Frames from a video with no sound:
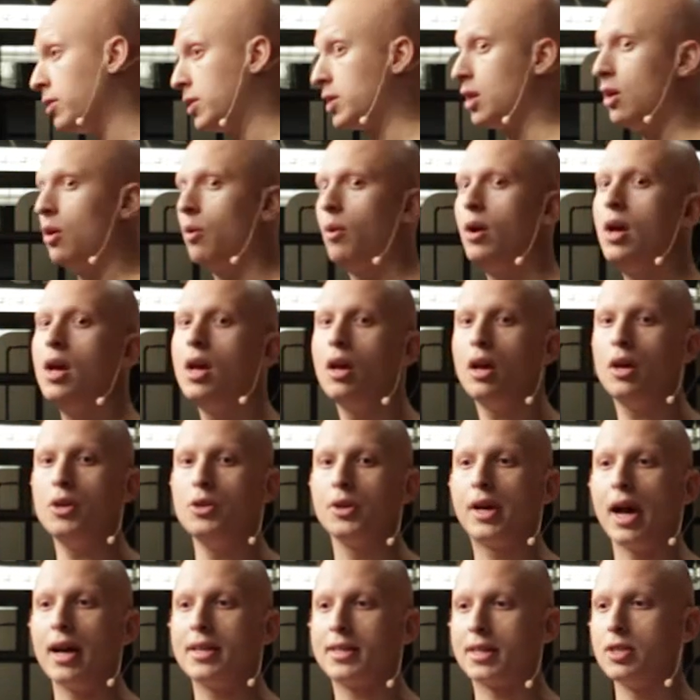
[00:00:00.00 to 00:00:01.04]
So
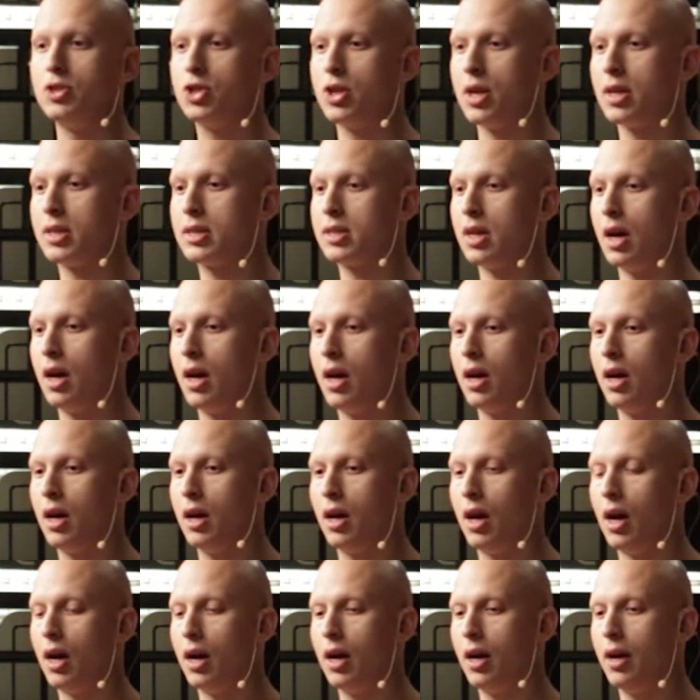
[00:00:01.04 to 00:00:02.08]
you guys can just
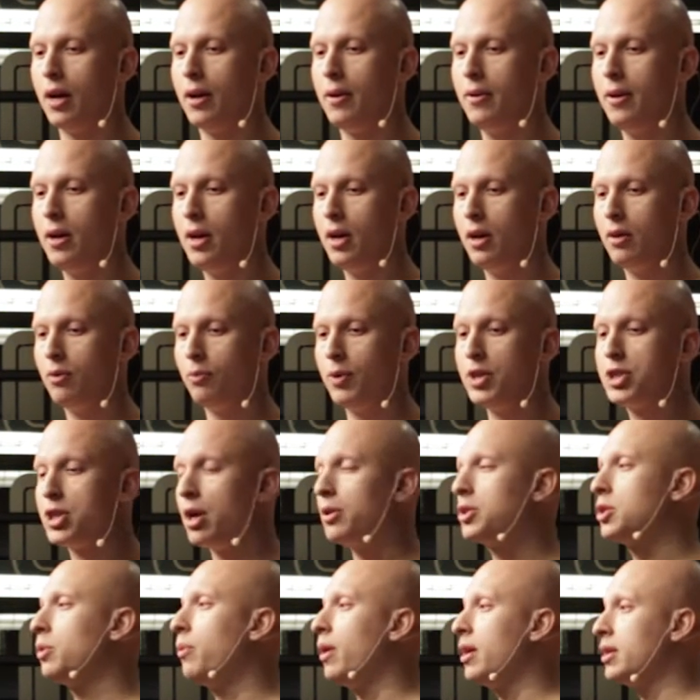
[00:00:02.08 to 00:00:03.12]
reach
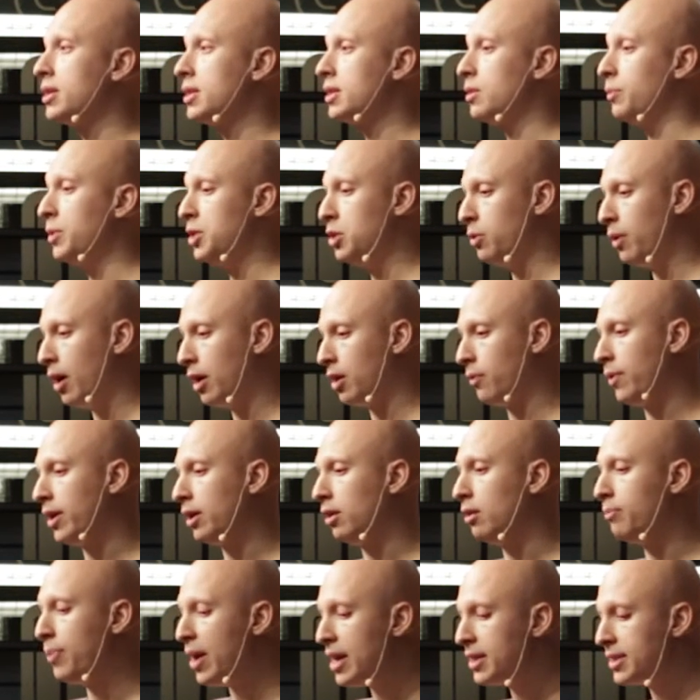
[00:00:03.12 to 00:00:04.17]
out to us. We do it on a
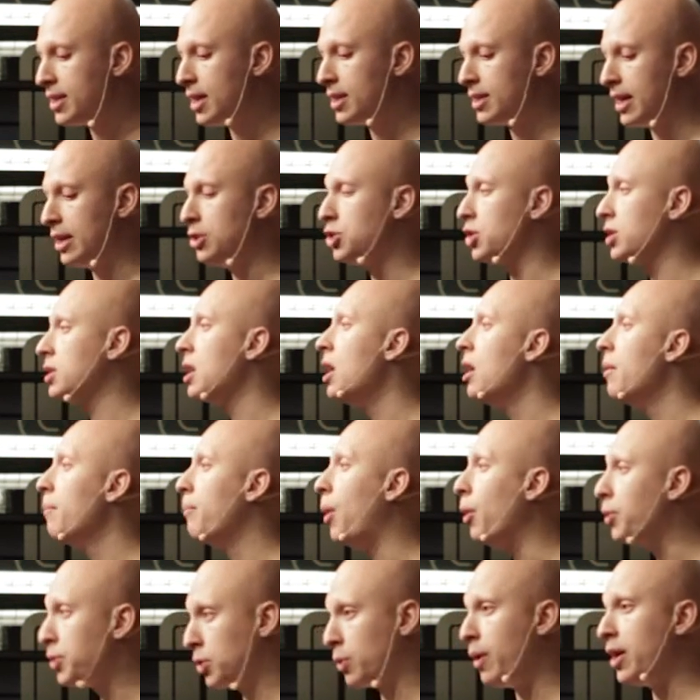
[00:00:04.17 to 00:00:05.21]
regular basis and just
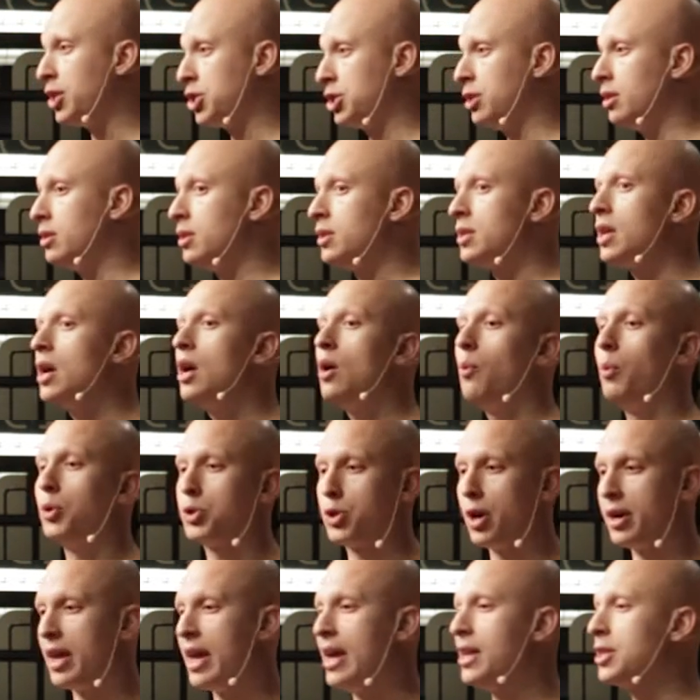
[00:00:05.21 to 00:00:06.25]
post questions. We'll
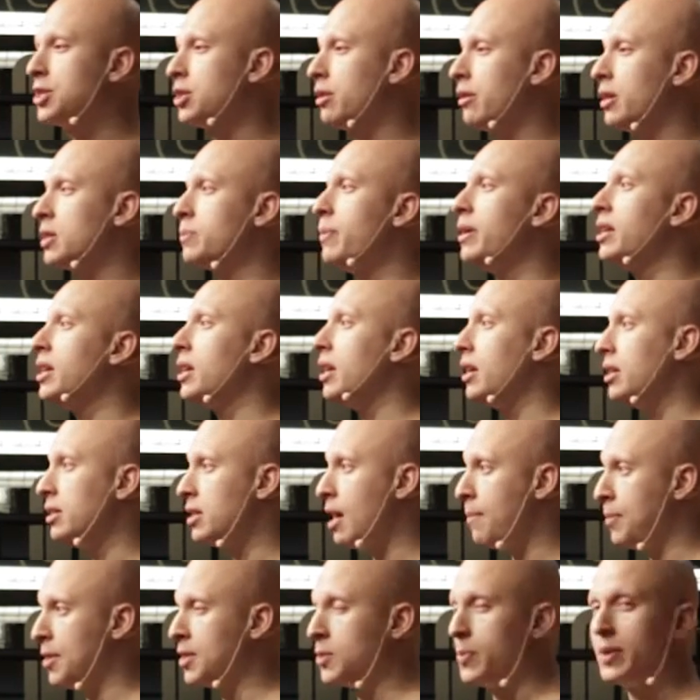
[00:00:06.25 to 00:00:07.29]
try to answer as many in
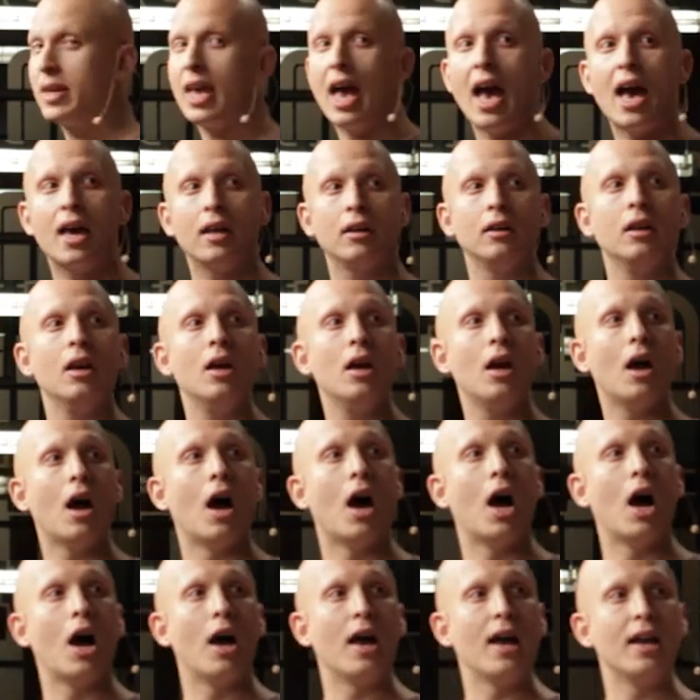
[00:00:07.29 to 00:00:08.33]
depth as we can.
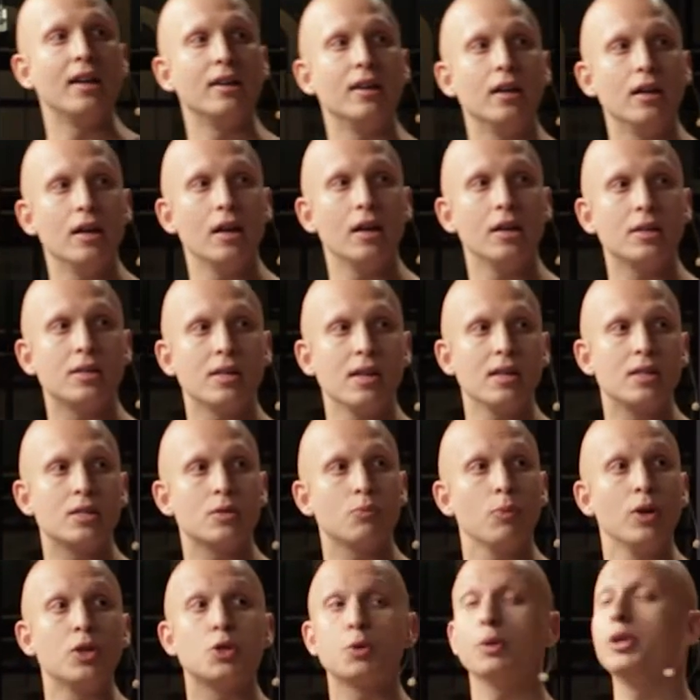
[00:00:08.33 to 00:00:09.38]
And
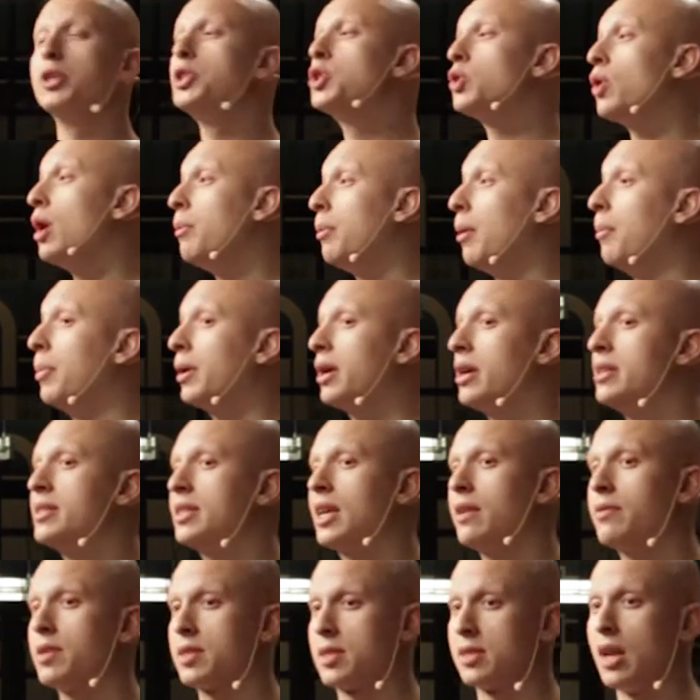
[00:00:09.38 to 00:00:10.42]
it's really enjoyable because
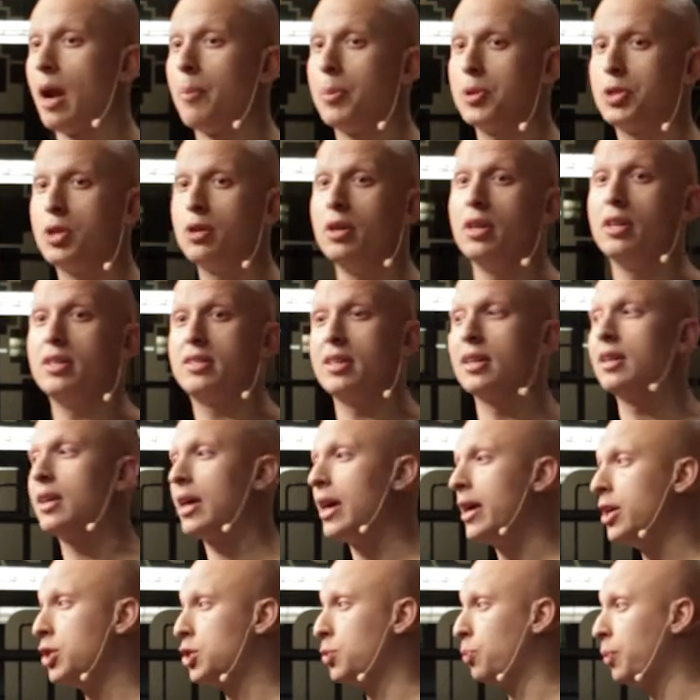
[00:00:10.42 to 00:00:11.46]
it gives us an opportunity to
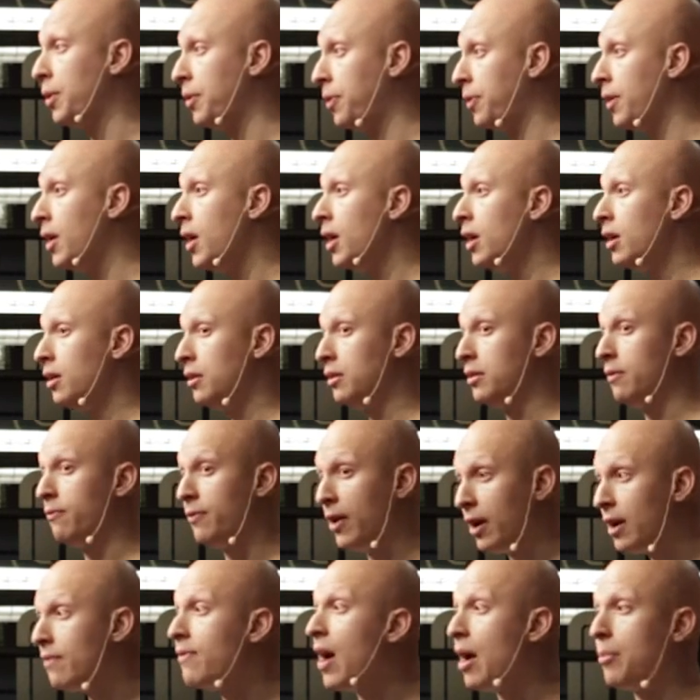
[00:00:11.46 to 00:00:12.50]
engage with the
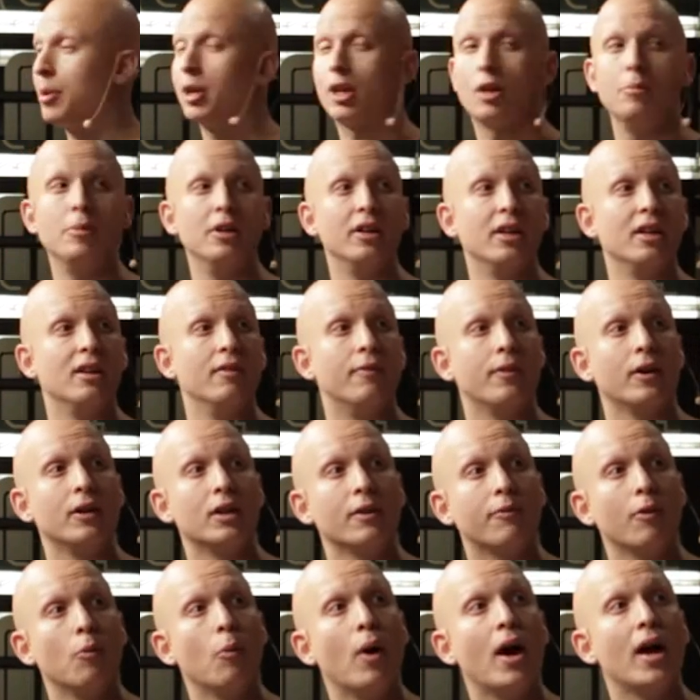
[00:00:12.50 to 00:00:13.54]
very vibrant community in a very
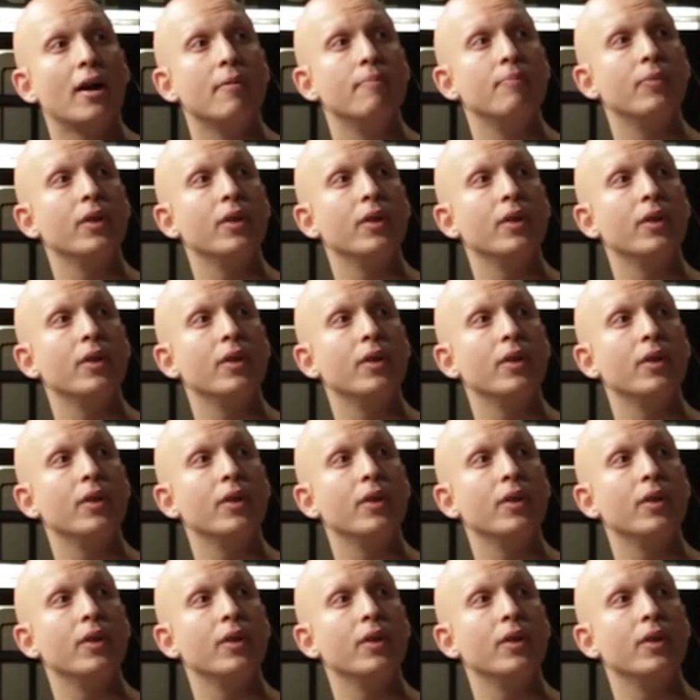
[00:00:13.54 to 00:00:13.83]
different way.